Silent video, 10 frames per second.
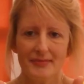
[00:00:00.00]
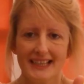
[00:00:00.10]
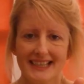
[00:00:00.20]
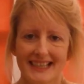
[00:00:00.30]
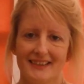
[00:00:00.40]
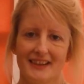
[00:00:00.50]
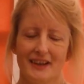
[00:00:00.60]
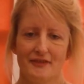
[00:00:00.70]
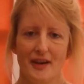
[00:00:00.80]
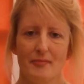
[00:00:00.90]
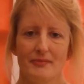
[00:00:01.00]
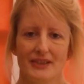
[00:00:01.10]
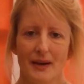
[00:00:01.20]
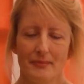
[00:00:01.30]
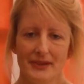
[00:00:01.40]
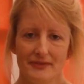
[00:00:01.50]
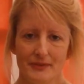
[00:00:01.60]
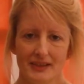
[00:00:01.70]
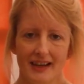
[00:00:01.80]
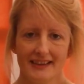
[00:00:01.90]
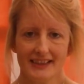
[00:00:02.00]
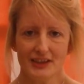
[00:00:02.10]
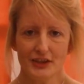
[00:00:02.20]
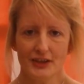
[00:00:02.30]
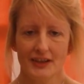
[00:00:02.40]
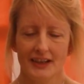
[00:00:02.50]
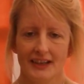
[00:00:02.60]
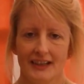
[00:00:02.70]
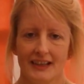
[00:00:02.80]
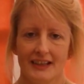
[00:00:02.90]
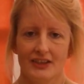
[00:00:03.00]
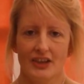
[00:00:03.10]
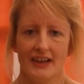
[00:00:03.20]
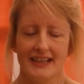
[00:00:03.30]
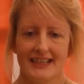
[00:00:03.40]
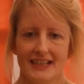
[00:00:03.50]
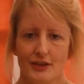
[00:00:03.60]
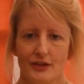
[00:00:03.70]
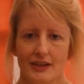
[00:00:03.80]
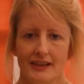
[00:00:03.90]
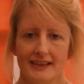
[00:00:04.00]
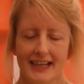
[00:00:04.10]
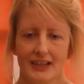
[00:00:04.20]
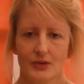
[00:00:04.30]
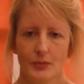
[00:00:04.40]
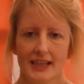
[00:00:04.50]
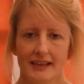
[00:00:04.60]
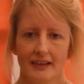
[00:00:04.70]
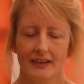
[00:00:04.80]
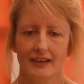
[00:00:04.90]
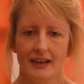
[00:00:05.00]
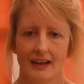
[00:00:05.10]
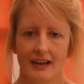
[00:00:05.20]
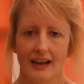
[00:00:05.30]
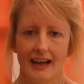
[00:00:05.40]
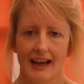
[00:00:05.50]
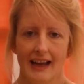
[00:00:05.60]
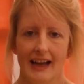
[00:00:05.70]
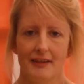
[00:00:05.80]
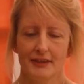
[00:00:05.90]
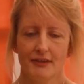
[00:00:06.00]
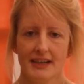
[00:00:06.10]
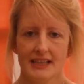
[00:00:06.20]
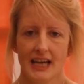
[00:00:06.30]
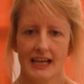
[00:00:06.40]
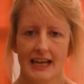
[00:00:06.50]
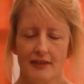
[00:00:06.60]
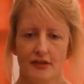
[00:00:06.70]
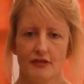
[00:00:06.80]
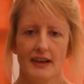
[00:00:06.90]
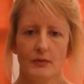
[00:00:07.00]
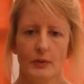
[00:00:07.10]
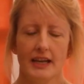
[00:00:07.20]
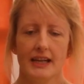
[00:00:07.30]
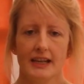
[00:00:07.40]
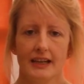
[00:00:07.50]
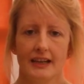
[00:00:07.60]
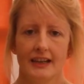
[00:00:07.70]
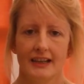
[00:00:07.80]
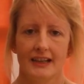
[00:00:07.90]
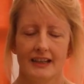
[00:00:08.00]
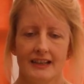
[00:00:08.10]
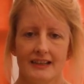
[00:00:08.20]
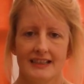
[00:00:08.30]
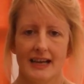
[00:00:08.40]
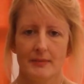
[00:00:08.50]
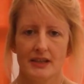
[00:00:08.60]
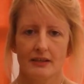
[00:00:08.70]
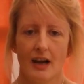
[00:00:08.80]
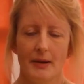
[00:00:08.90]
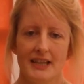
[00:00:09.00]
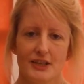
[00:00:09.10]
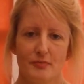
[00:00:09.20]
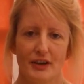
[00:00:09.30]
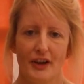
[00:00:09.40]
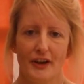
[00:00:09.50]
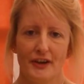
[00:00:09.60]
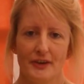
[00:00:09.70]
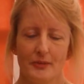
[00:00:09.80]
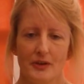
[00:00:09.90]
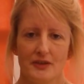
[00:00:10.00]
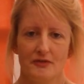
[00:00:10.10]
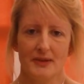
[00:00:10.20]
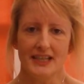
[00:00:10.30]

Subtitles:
please give it a thumbs up if you would like to. So until next week, have a great day, have a great week. Tell me in the comments below what you've